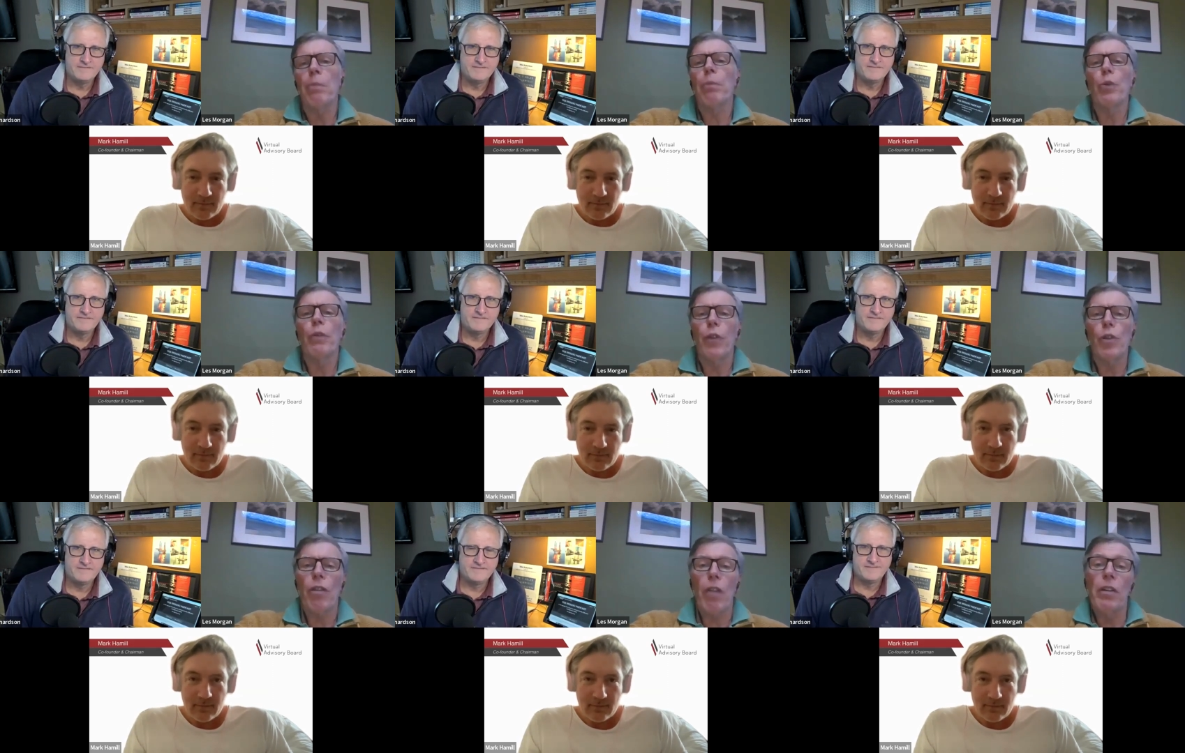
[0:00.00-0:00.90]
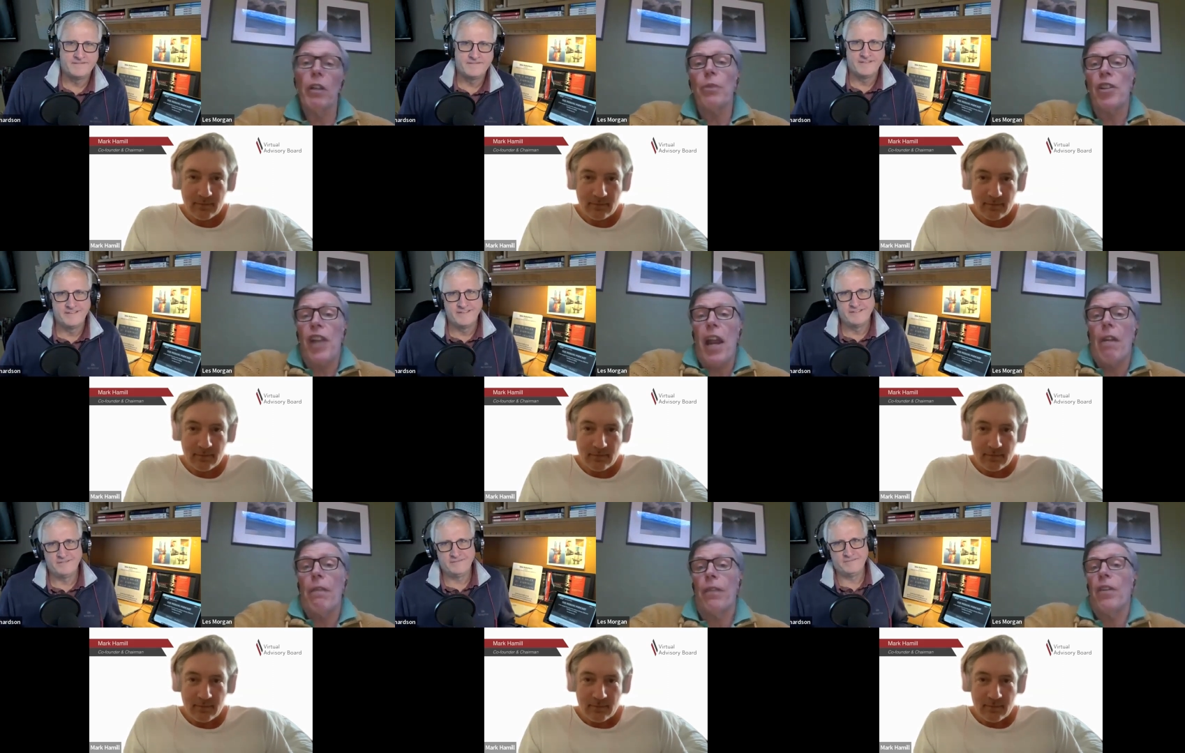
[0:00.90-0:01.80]
Speaker 1: and improve those around them to
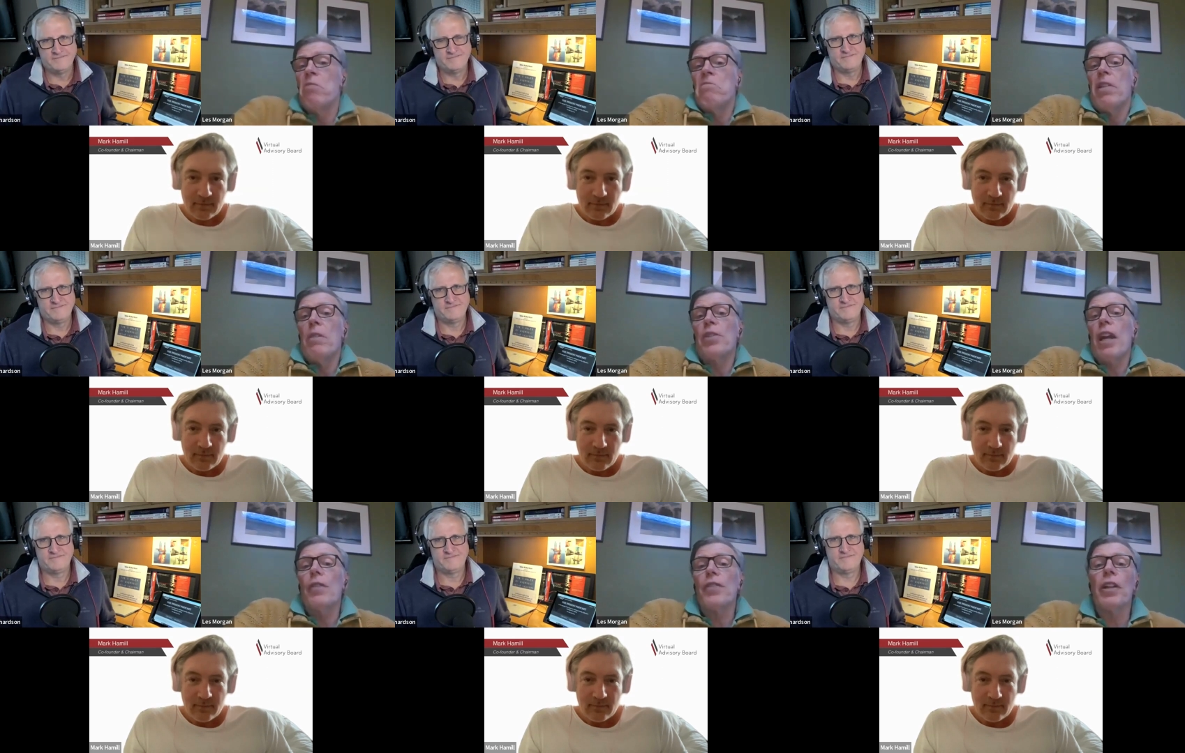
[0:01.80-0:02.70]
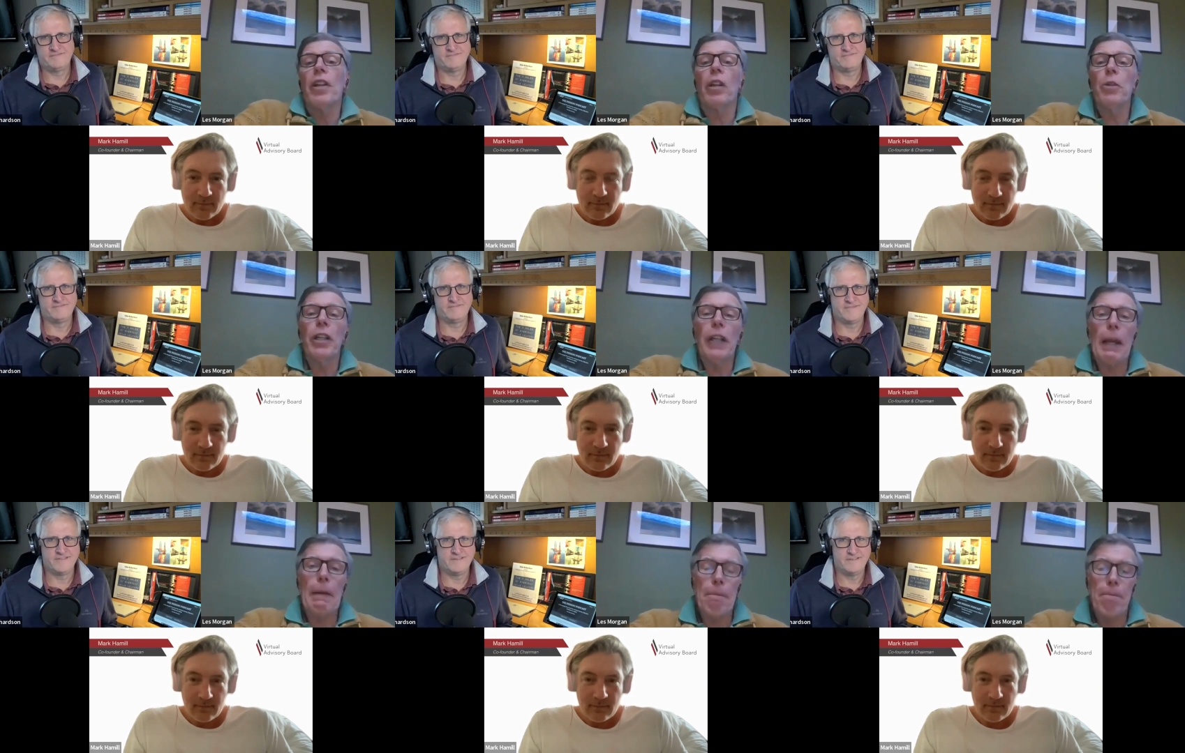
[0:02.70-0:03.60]
serve themselves and their
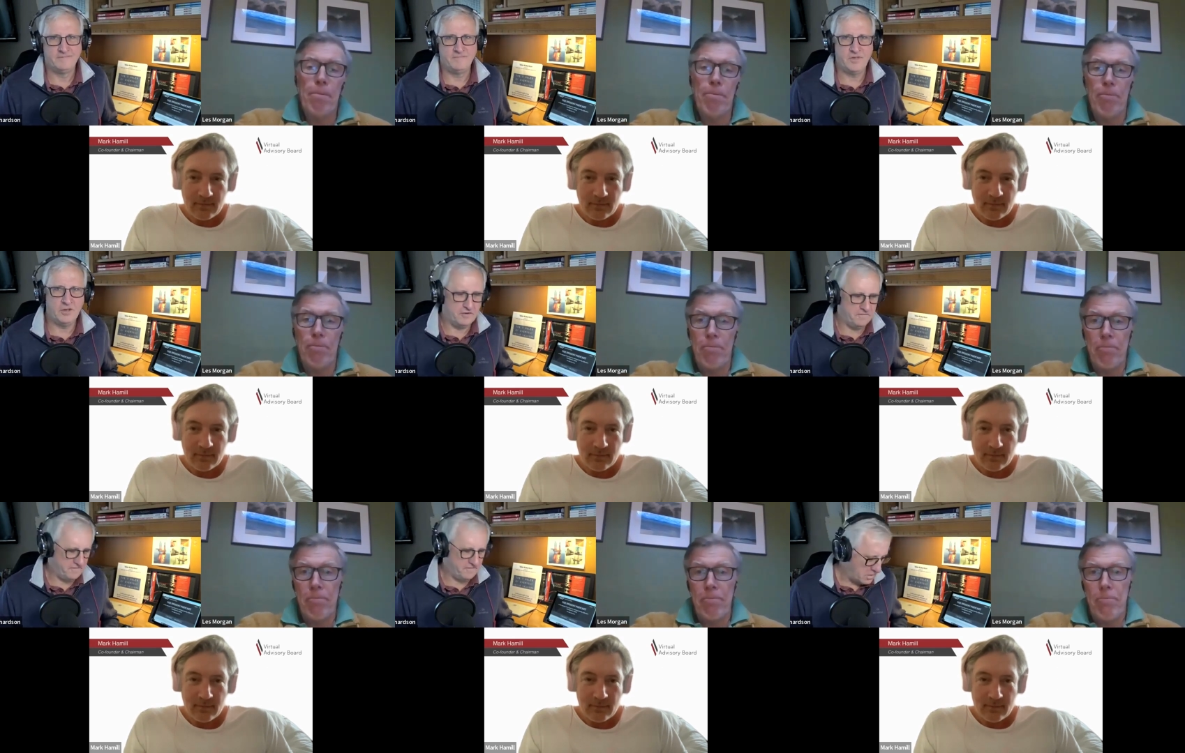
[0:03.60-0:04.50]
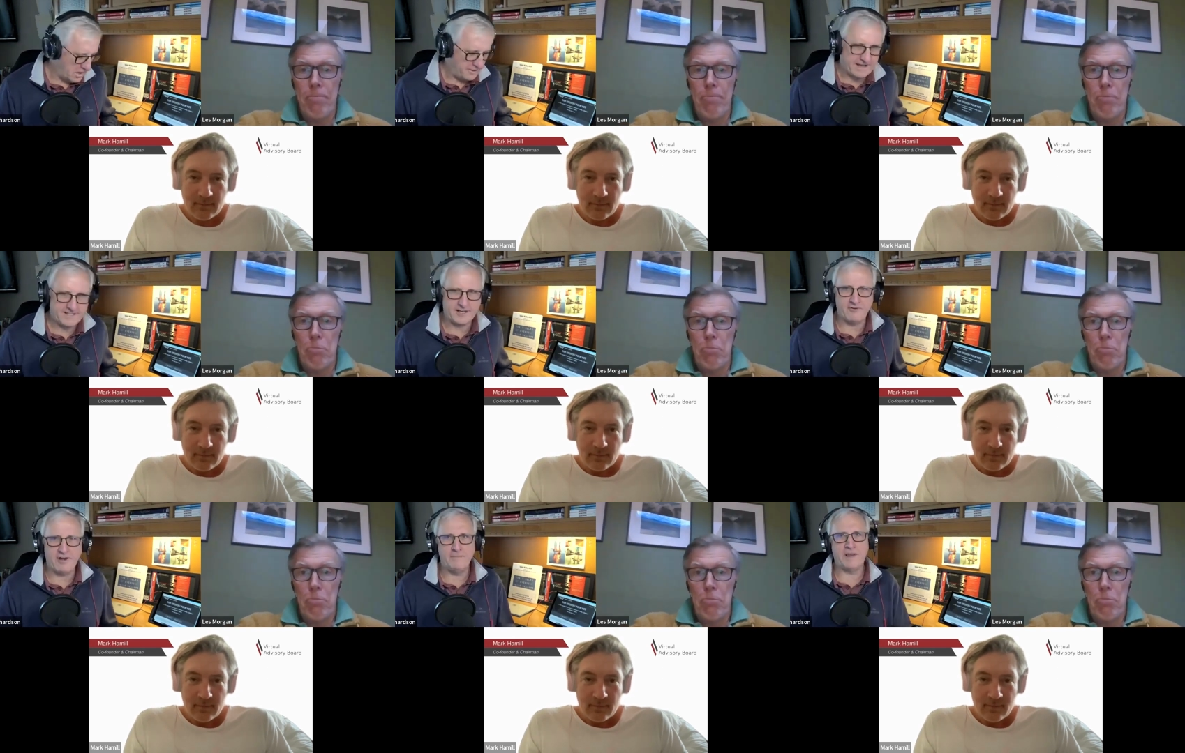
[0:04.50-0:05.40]
community. Beautiful. Well,
Speaker 2: that's a
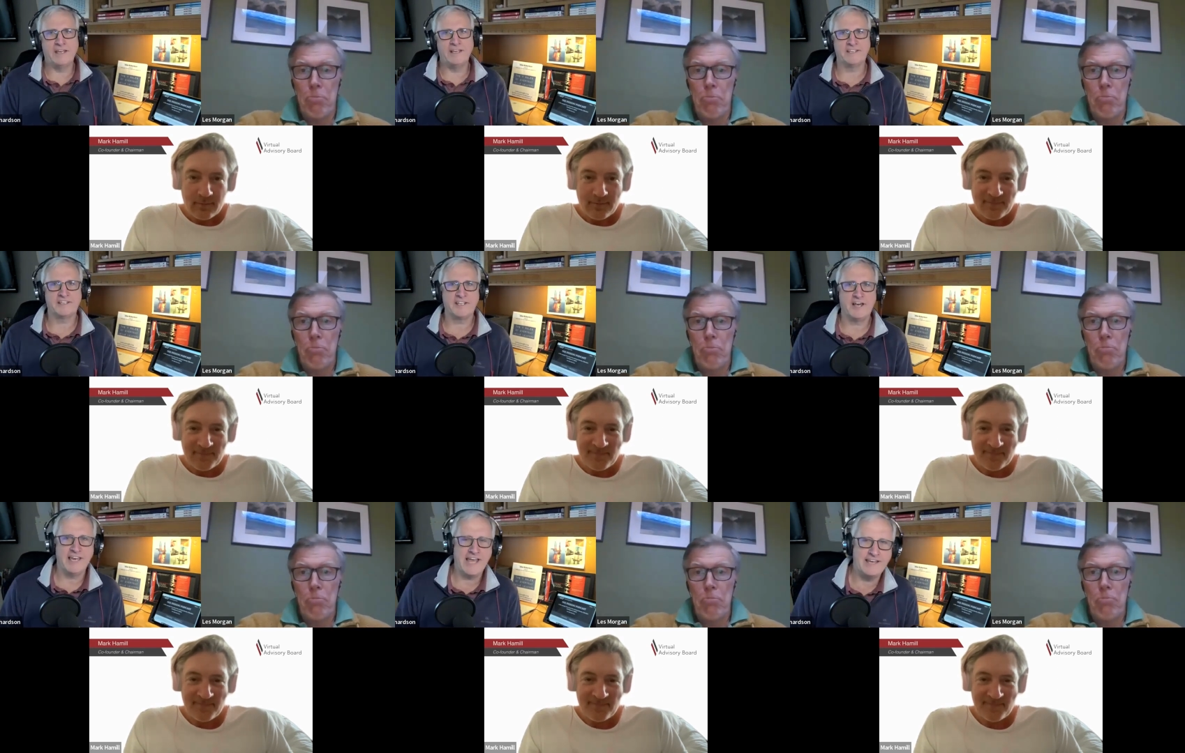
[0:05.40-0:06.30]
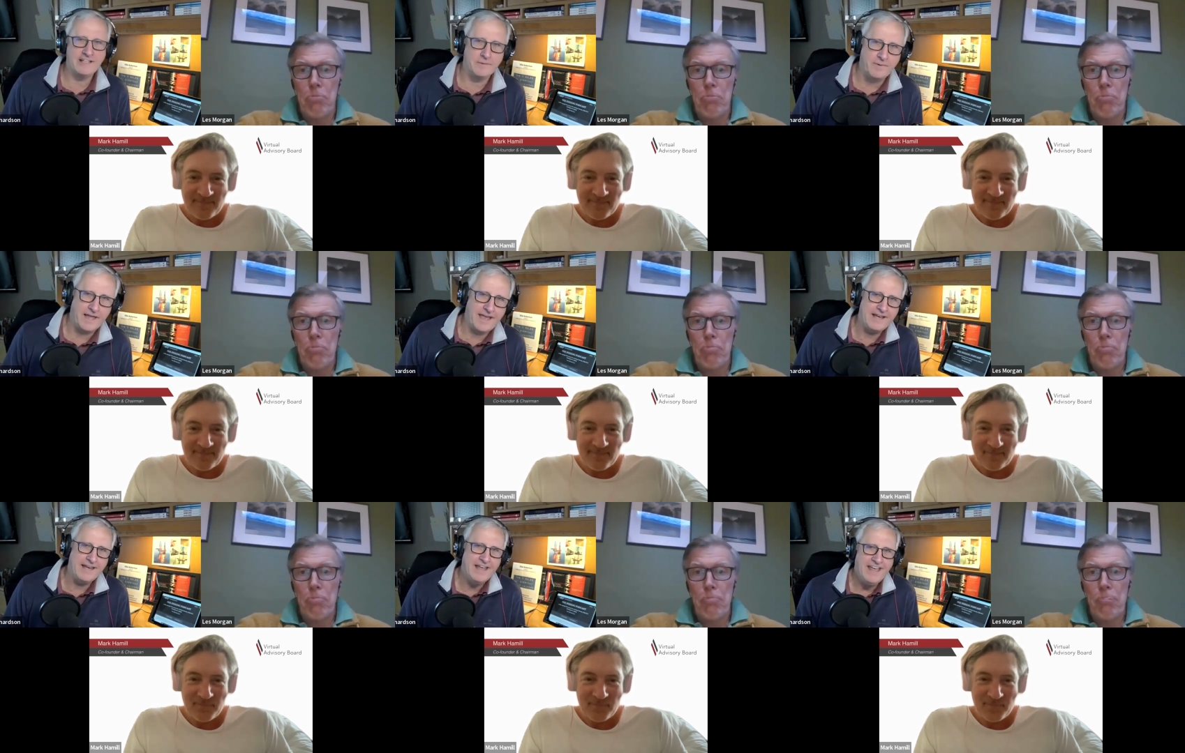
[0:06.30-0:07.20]
great place to start landing the
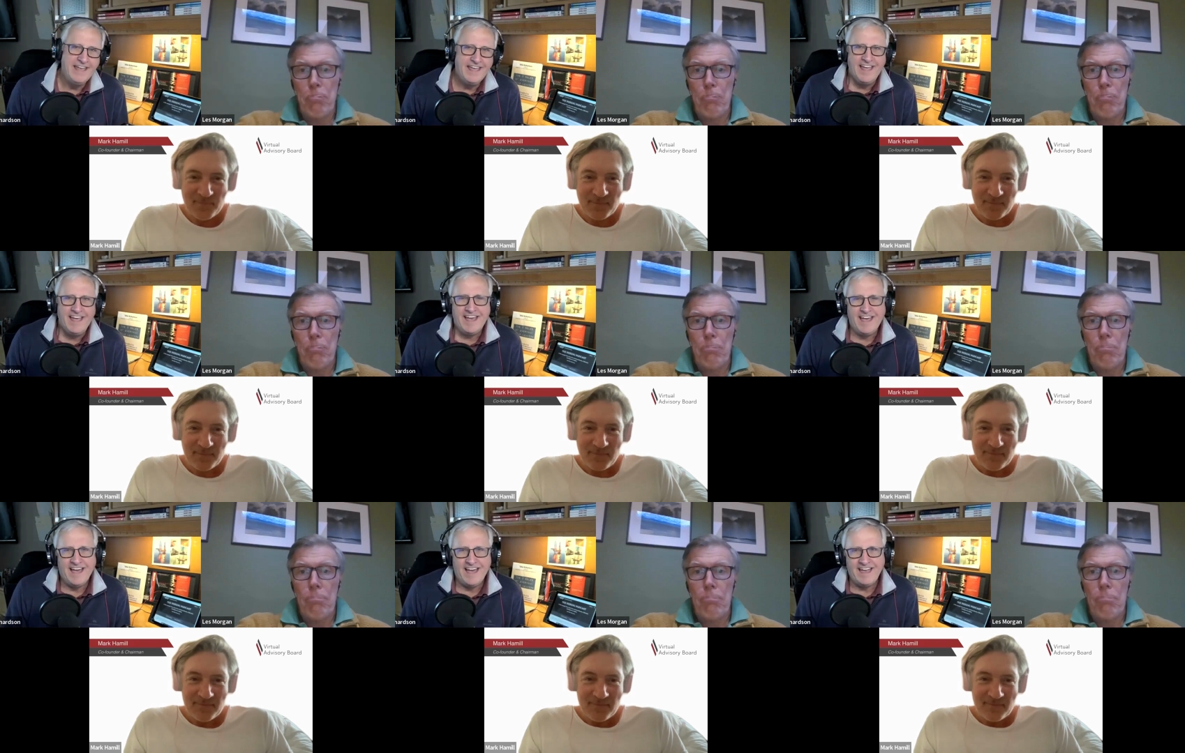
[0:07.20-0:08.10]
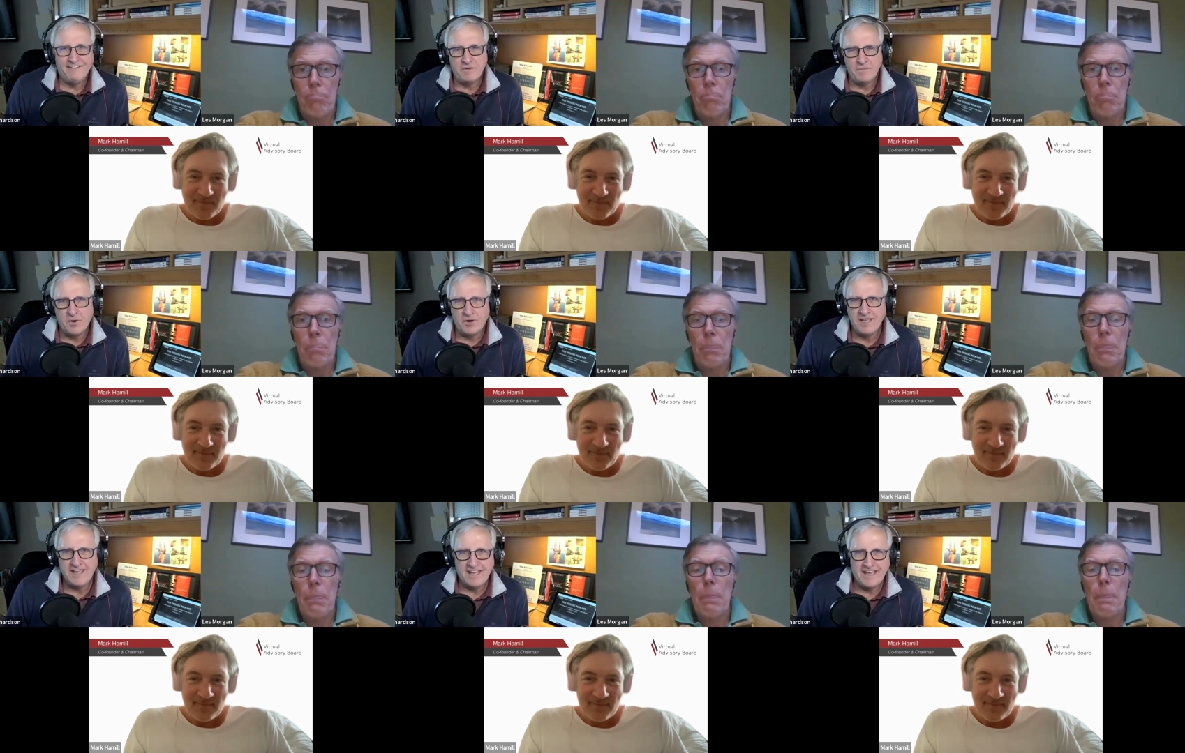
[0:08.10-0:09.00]
plane. Uh,
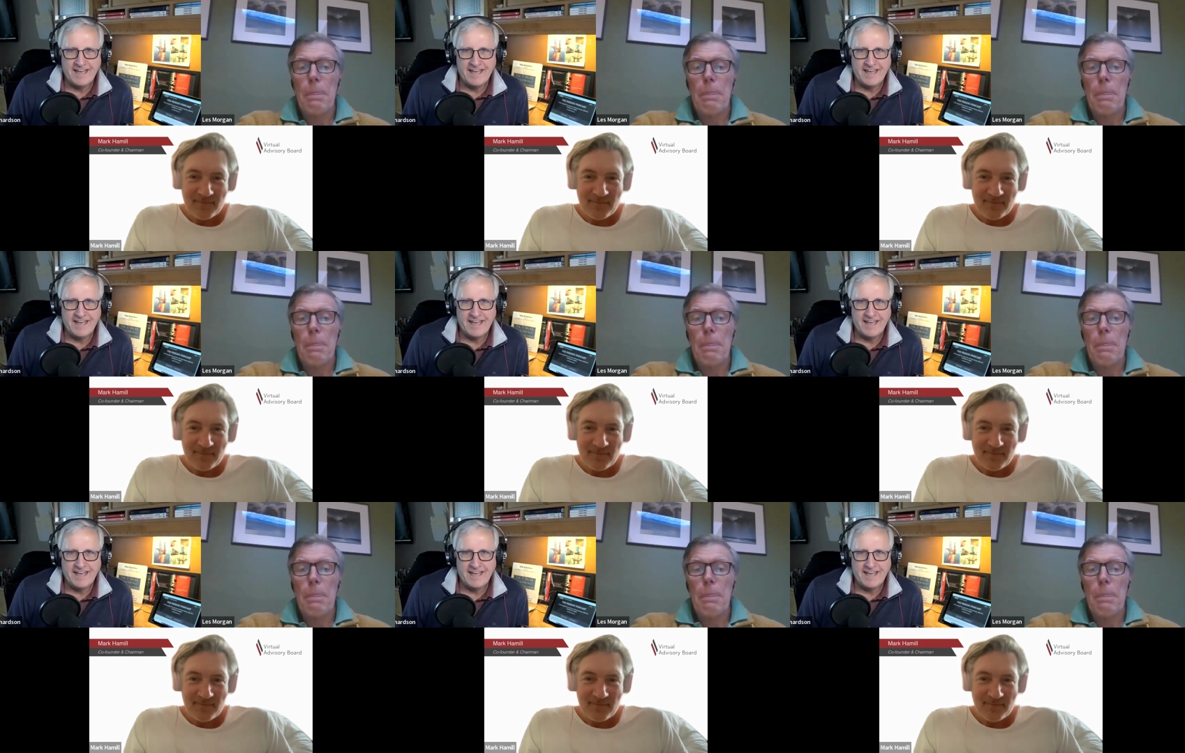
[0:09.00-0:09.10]
everybody, uh,